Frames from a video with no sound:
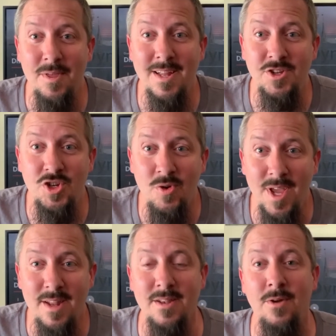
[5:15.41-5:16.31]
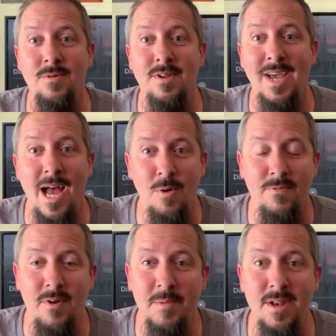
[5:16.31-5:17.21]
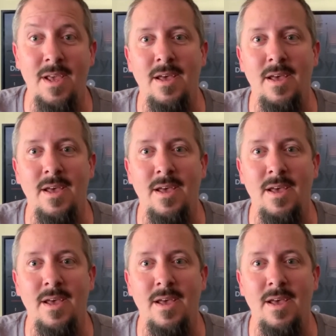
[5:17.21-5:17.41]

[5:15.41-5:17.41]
Enjoy it. Don't cower from it.